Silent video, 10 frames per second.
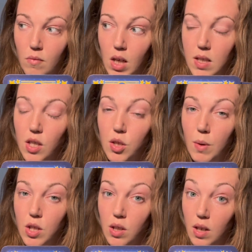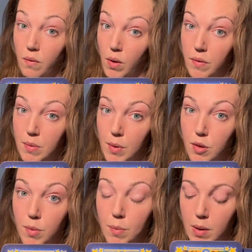a situation that involves
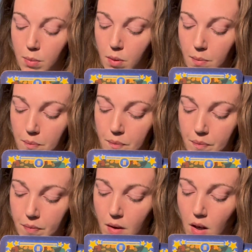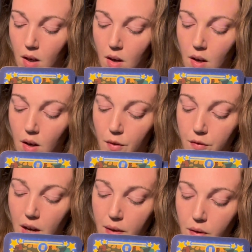multiple people.
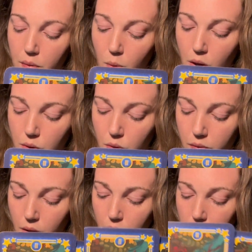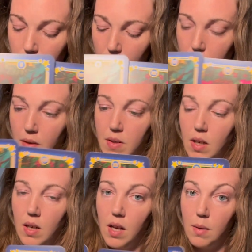Five of Wands reversed, and we have
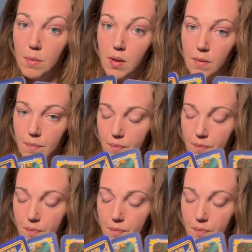Ten of Cups.